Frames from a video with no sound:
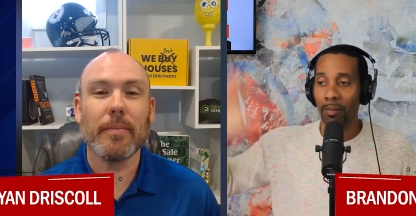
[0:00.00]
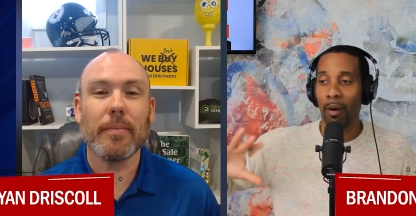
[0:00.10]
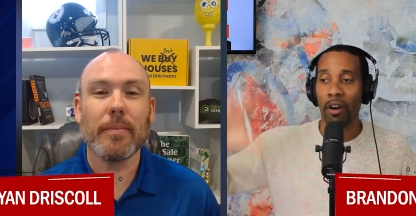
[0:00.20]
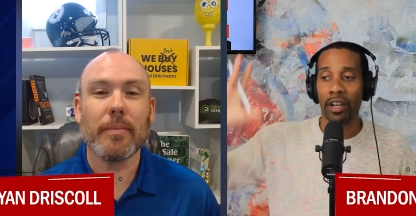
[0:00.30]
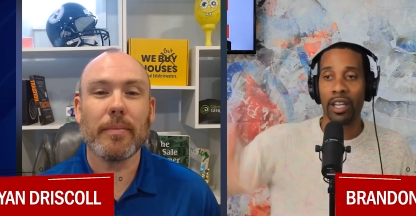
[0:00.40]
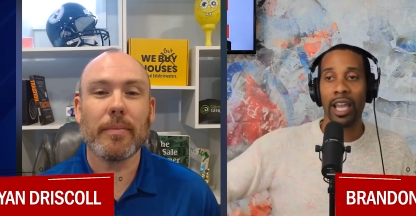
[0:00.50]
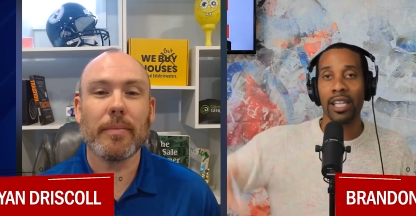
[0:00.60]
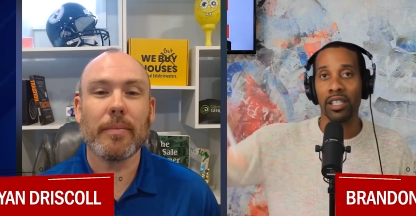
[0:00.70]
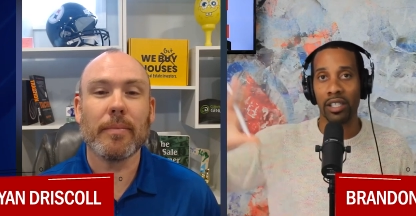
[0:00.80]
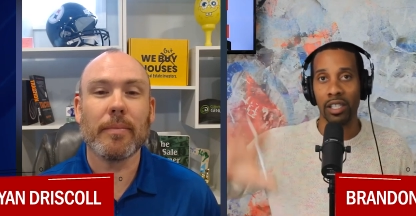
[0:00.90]
Speaker 1: marketing
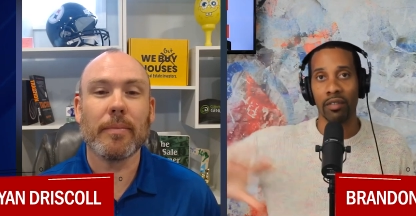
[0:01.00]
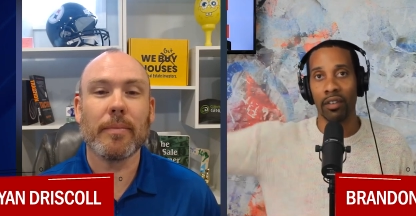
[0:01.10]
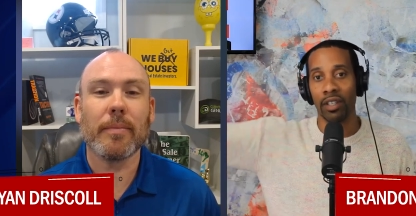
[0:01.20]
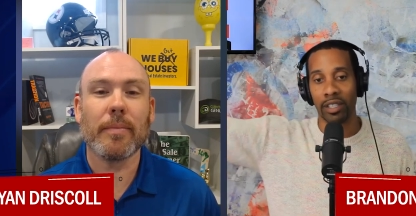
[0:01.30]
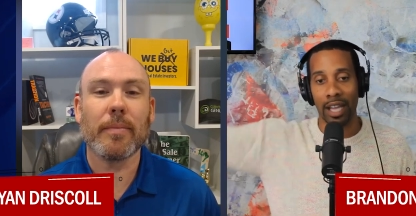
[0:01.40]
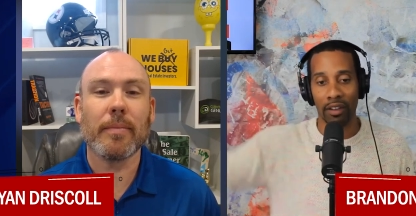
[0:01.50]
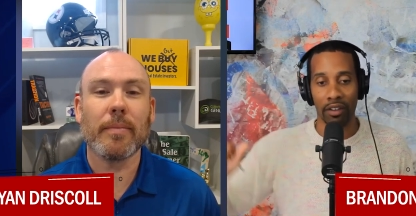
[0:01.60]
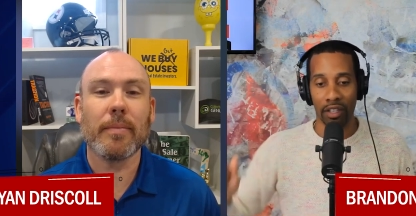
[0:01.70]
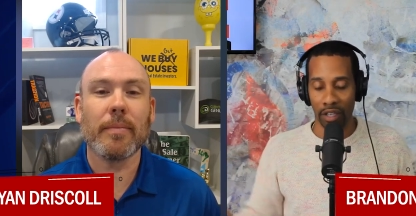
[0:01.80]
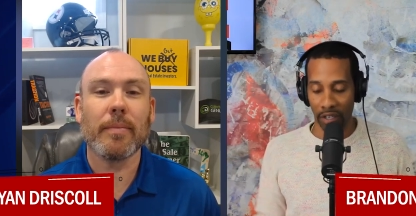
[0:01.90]
agency for this calendar
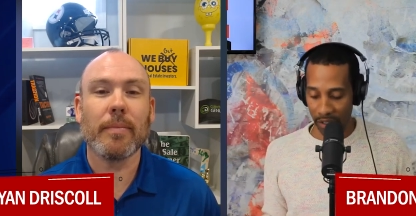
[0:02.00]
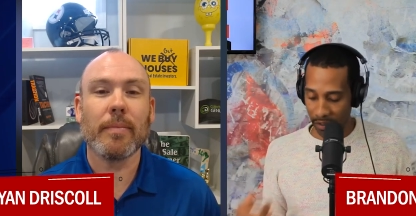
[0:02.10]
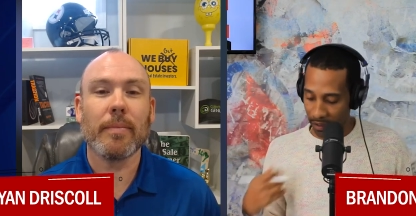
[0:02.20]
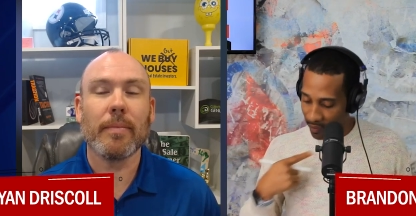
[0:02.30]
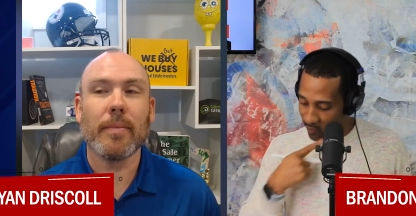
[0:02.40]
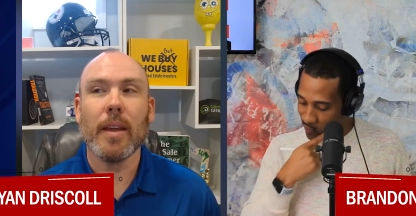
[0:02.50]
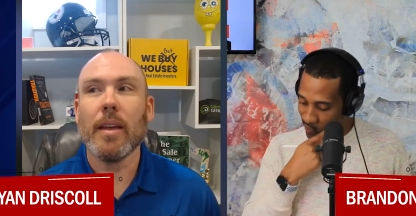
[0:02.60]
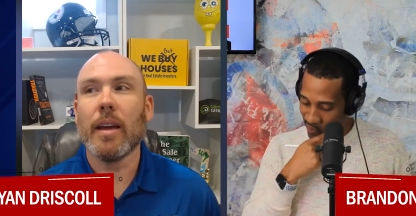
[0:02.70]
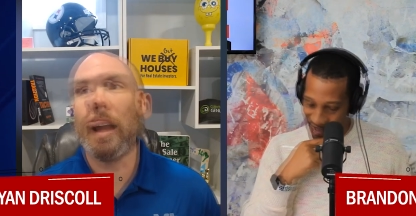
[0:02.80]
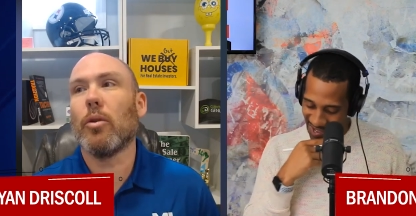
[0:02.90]
year?
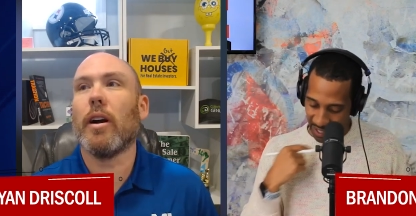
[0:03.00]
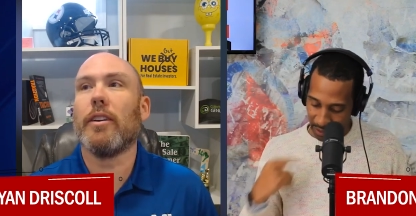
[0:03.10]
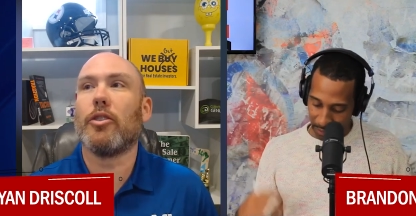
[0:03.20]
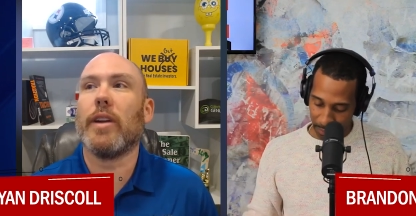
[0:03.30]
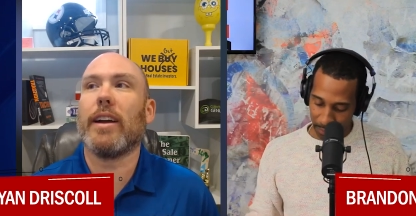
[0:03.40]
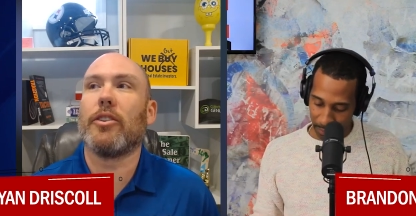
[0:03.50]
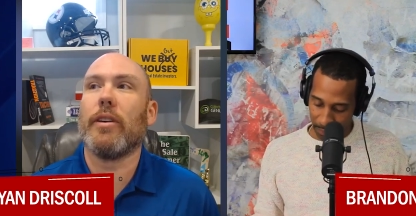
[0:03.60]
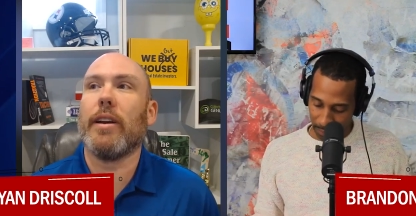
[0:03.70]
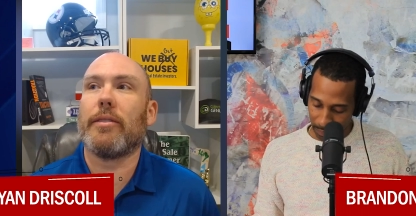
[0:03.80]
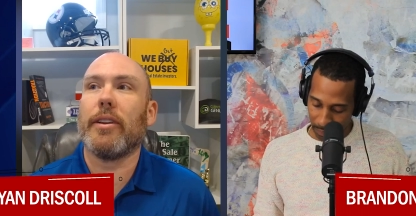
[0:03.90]
Speaker 2: We're on a
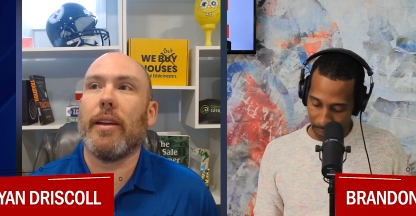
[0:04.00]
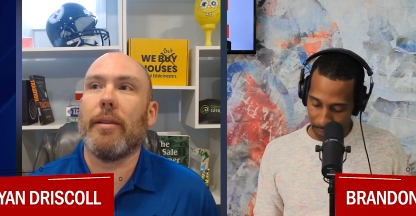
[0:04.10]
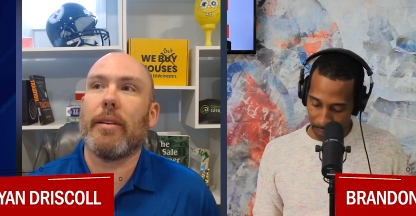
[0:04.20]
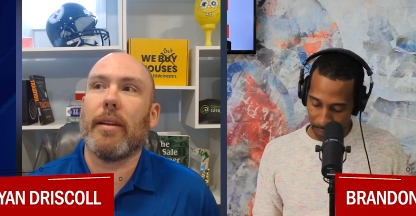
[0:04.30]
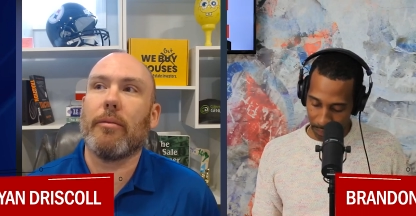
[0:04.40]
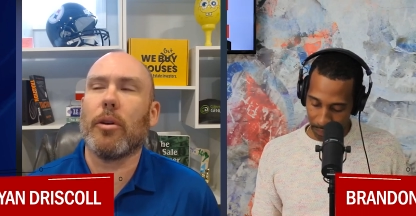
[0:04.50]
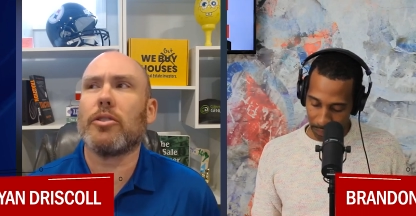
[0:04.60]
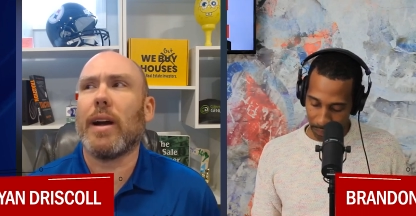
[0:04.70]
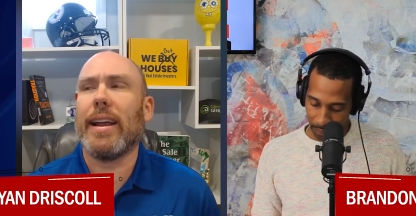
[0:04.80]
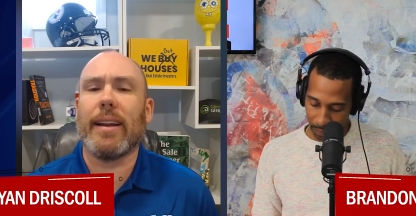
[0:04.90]
trajectory to, uh, we're
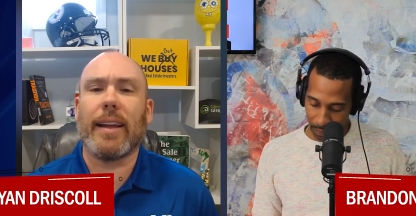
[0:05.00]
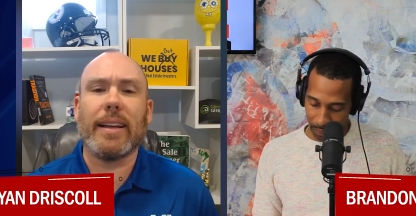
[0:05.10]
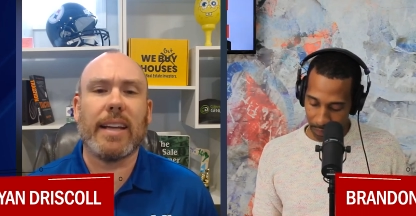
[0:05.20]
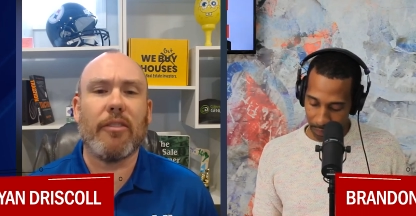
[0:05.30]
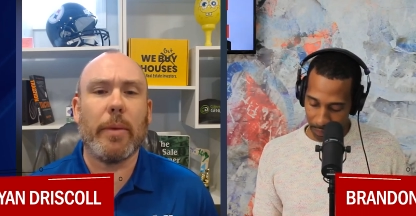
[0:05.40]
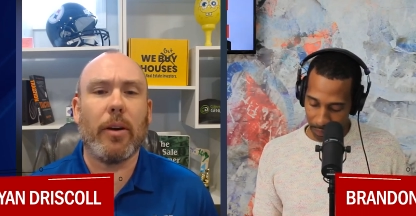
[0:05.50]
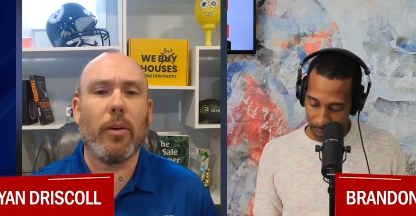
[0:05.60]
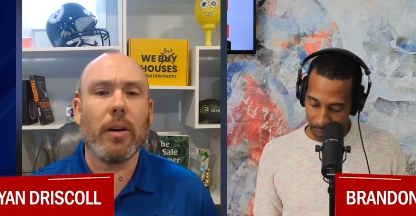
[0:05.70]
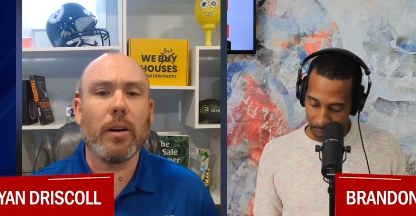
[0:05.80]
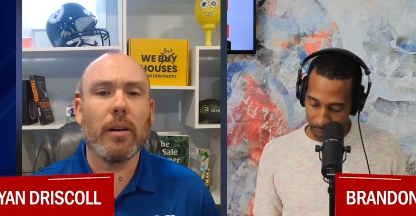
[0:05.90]
trying to hit like seven
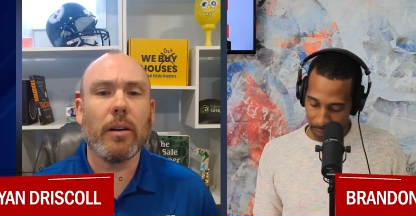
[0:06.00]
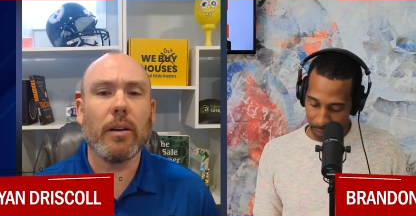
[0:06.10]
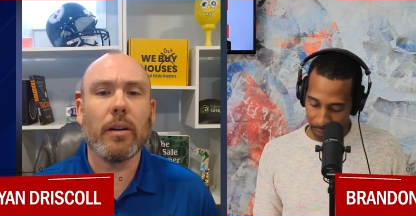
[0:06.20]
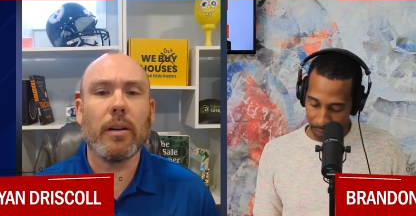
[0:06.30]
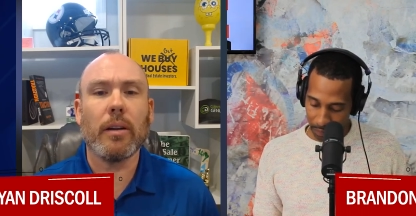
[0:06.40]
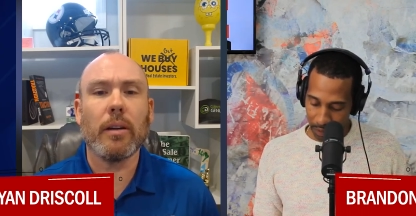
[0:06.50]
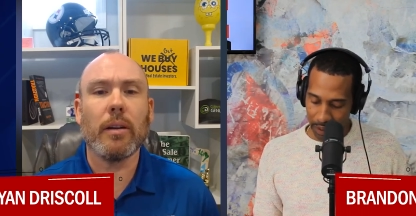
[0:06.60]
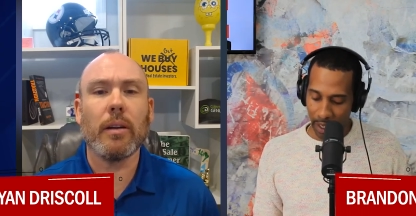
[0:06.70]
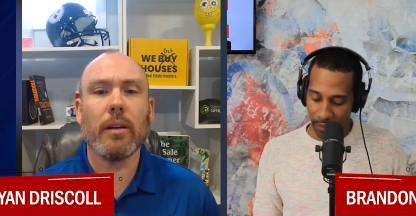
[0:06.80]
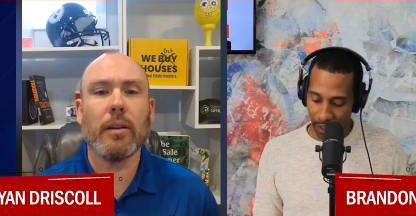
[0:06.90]
mil.
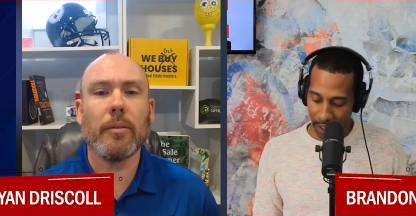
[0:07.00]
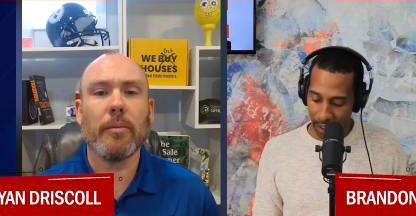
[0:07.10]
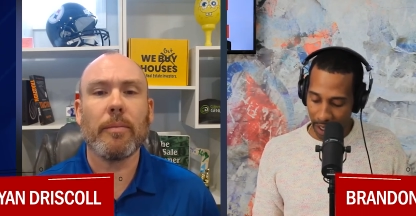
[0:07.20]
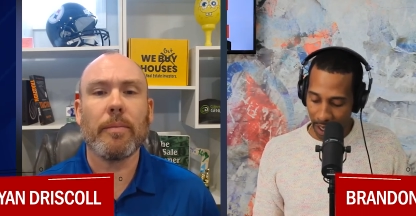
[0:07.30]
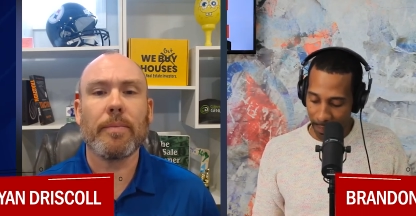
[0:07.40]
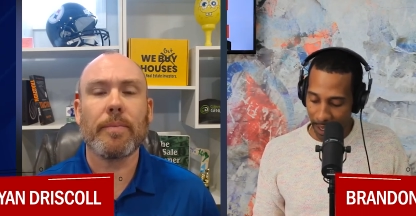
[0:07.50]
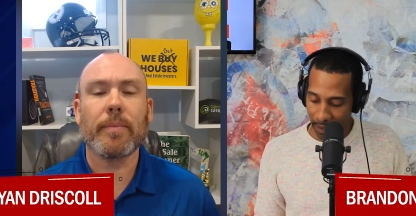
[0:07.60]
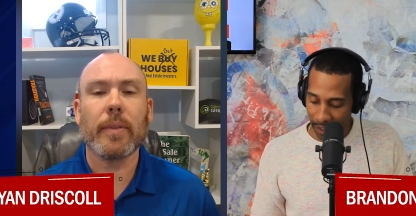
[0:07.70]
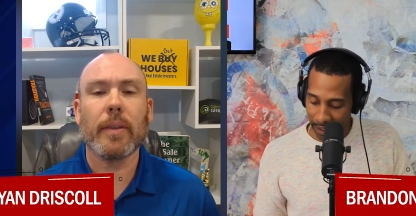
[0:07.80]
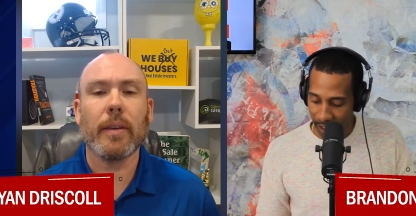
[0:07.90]
Speaker 1: Love it. Oh man,
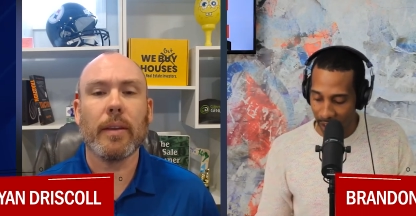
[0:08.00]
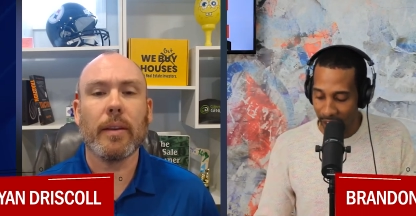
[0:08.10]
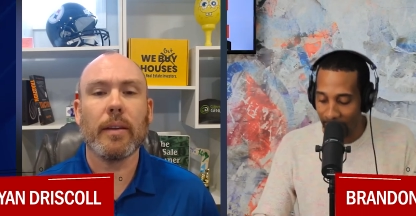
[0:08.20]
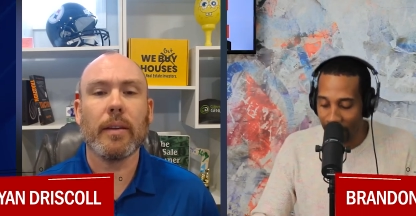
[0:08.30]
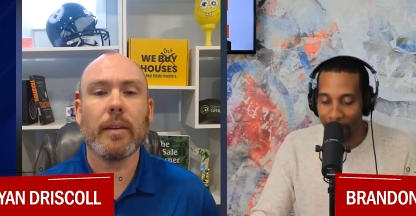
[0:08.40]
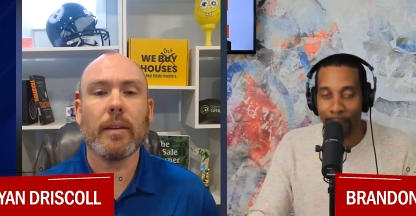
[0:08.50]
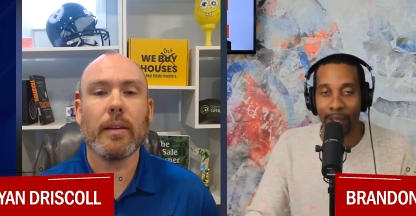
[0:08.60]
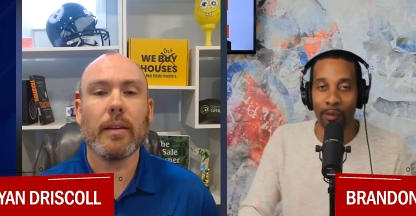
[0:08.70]
that's, uh, that might be in the